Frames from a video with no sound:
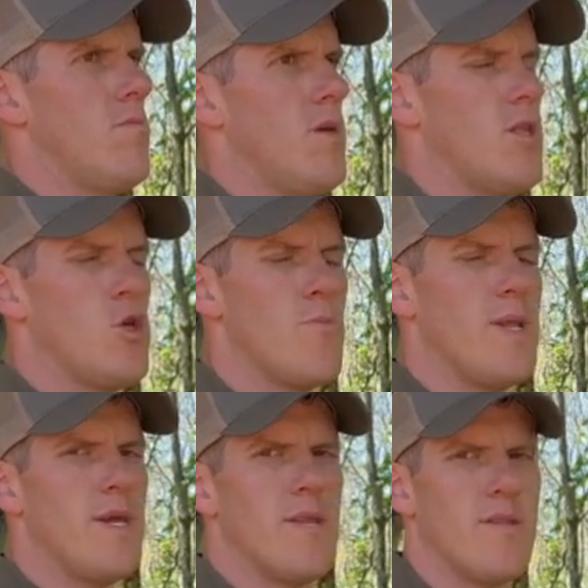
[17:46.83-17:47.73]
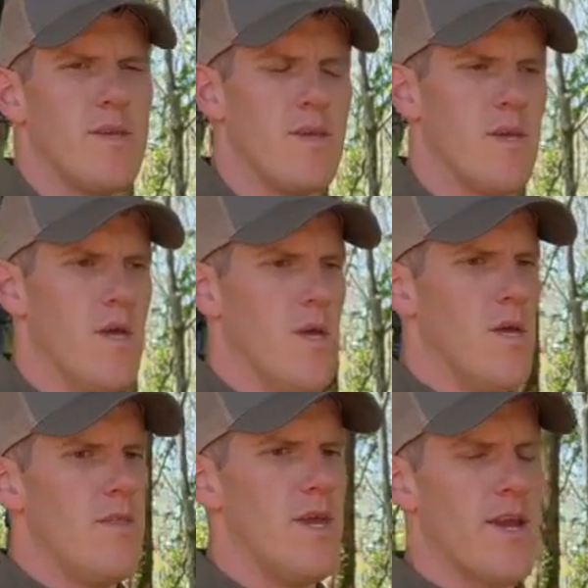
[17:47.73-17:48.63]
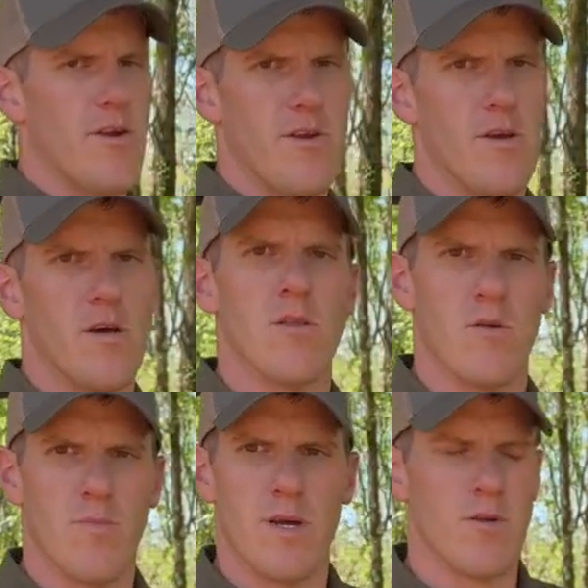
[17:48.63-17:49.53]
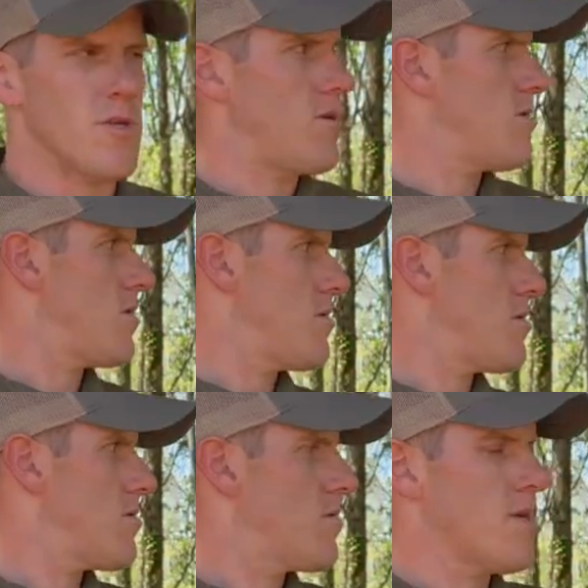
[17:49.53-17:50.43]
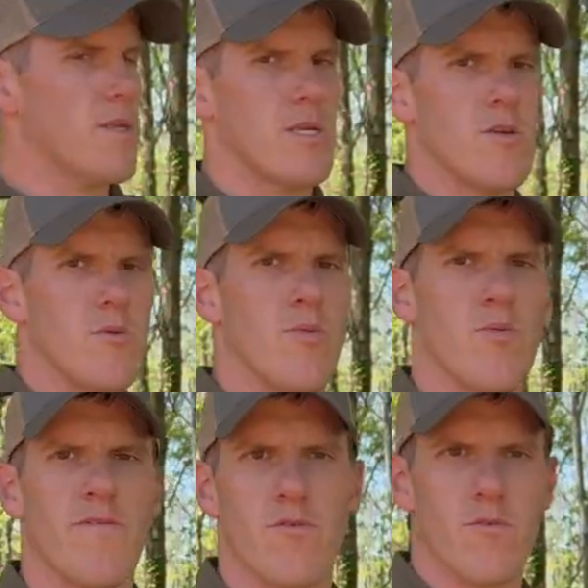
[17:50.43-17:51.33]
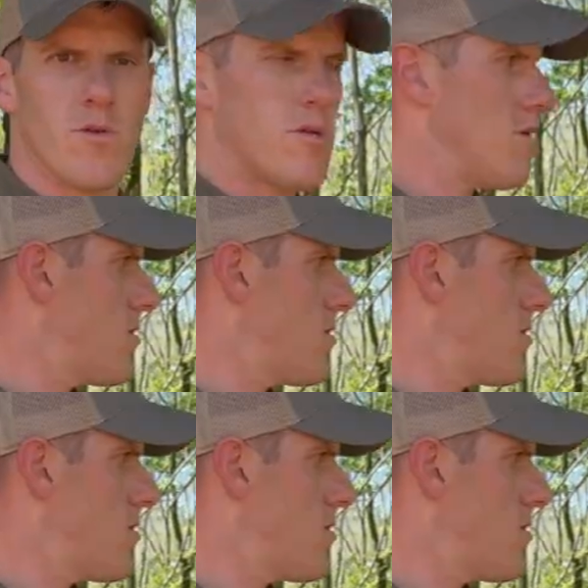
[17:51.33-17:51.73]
illuminate the area a little better, so you can kind of see your peripherals,